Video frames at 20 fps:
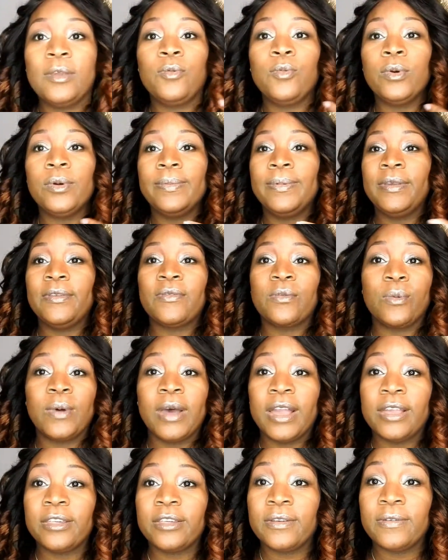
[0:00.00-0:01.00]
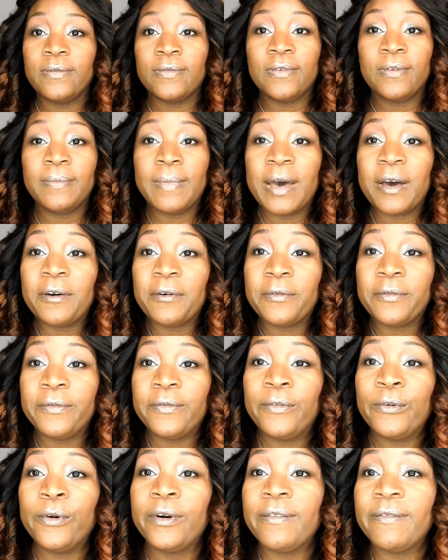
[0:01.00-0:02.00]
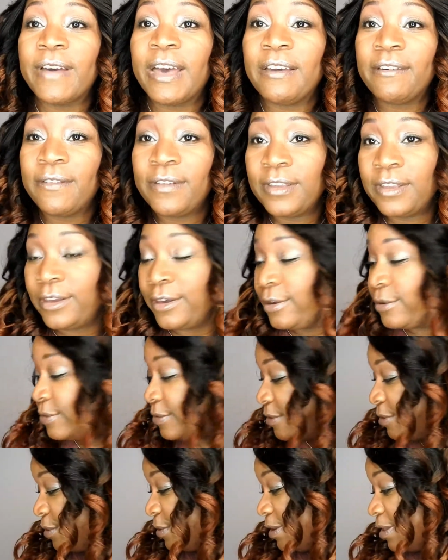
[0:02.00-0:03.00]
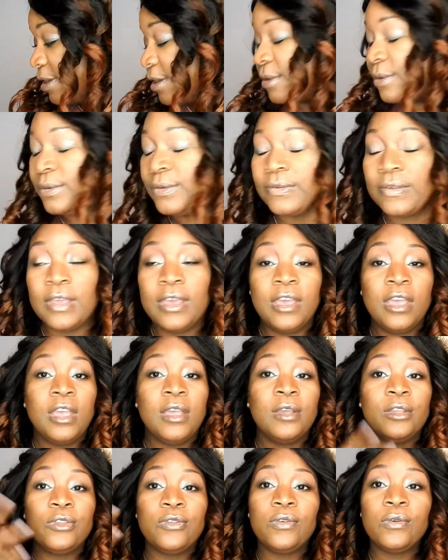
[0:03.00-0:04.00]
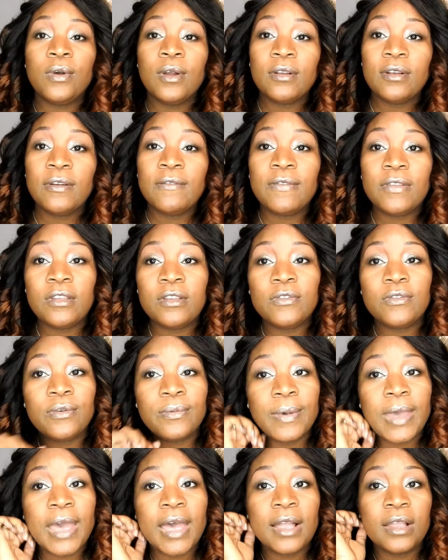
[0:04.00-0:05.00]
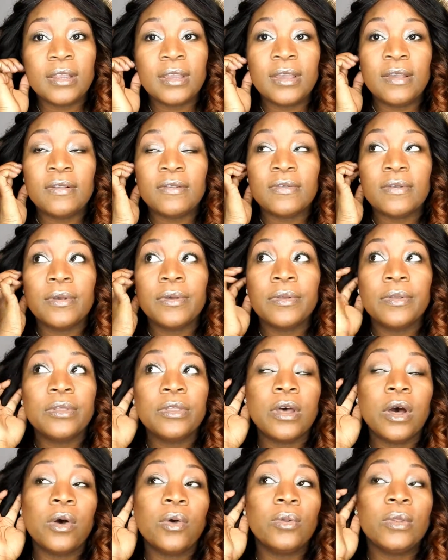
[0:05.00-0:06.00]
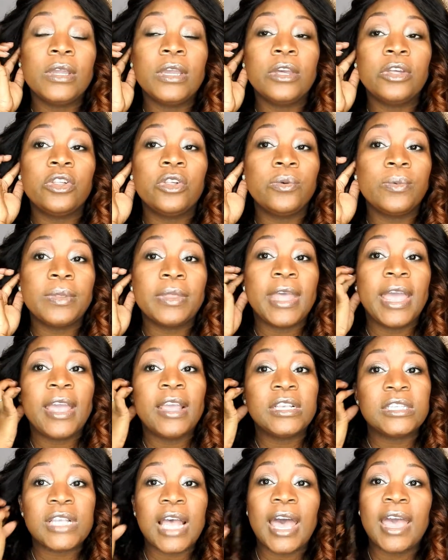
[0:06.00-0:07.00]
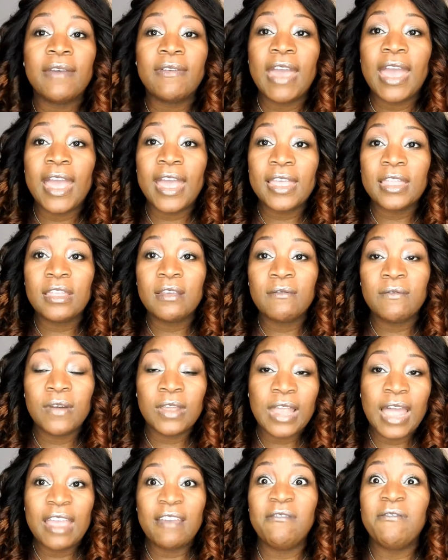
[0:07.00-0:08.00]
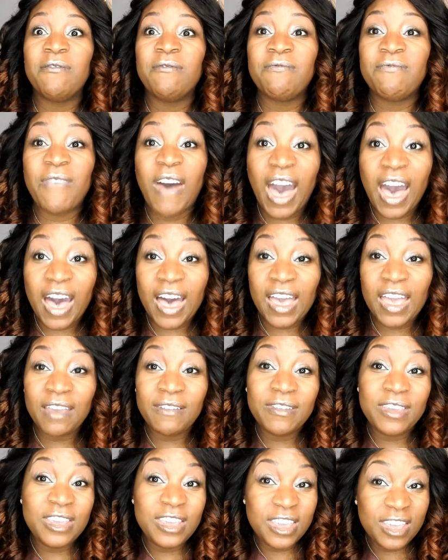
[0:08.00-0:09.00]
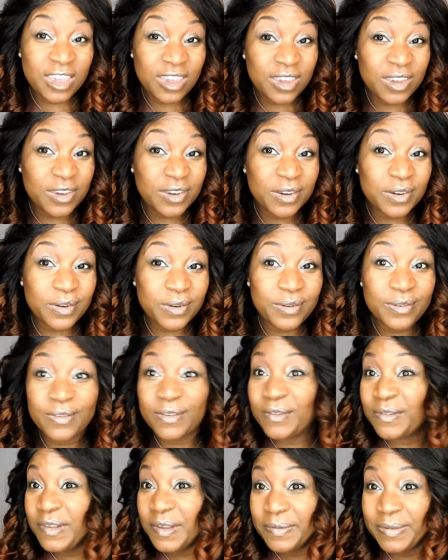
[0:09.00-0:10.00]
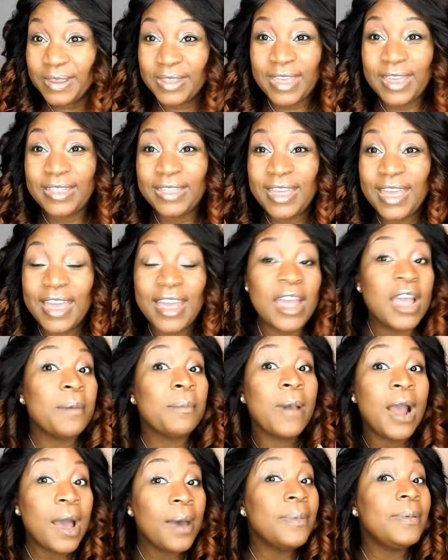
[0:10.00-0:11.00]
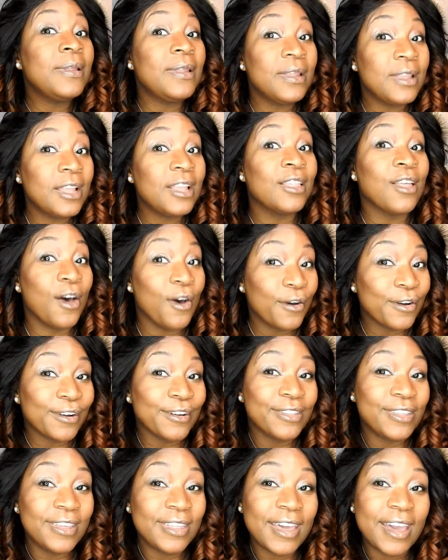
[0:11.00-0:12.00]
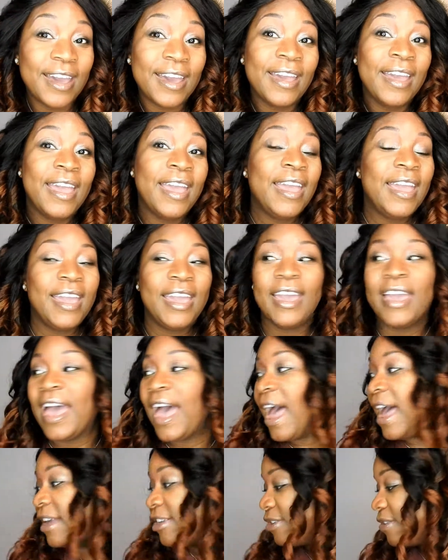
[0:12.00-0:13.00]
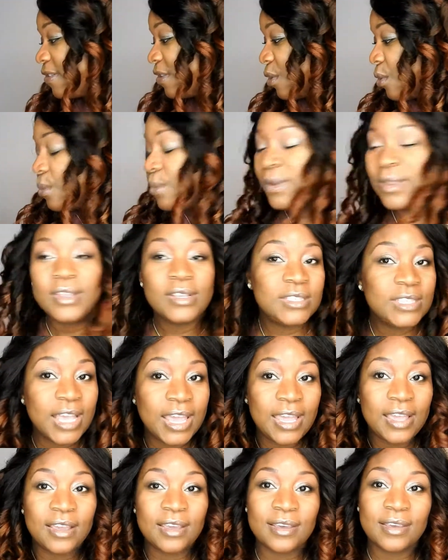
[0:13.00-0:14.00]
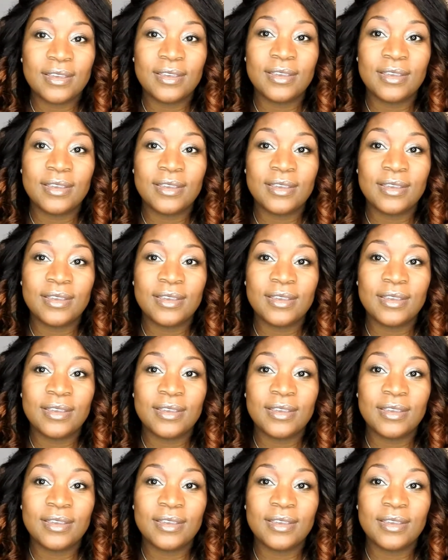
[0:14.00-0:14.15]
we'd be swatching for about 4 or 5 videos doing those. 252 palettes. The only issue with that is I've had them for like 5 years or something like that. Probably longer than that. And I just don't want to take